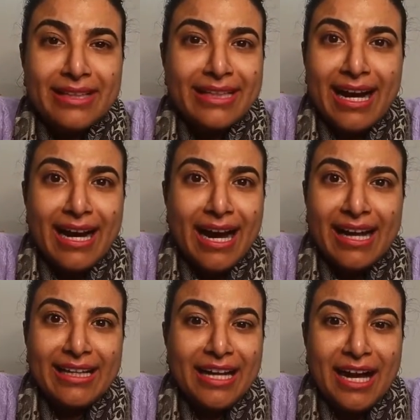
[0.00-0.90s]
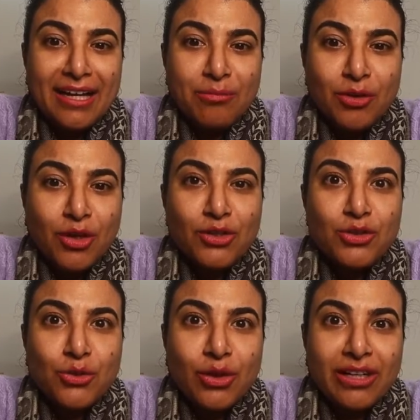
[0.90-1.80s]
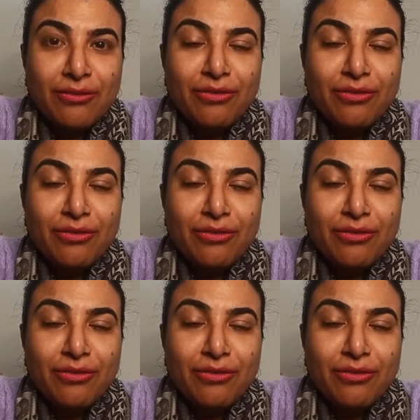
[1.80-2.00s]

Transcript: yeah i i am not sure